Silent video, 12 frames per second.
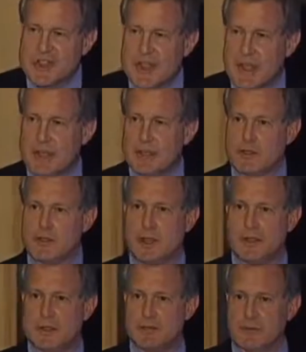the secular
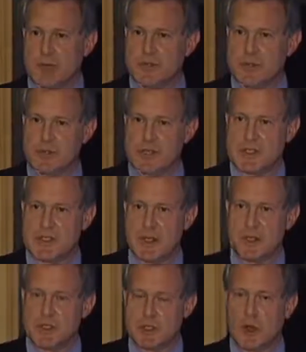trend in fructose
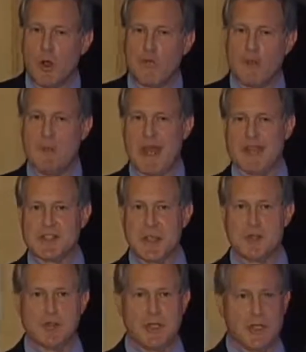consumption over the past
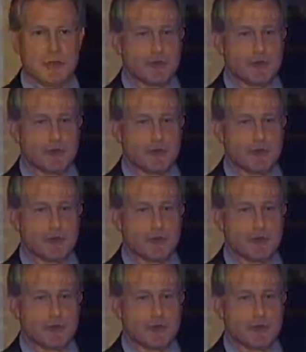100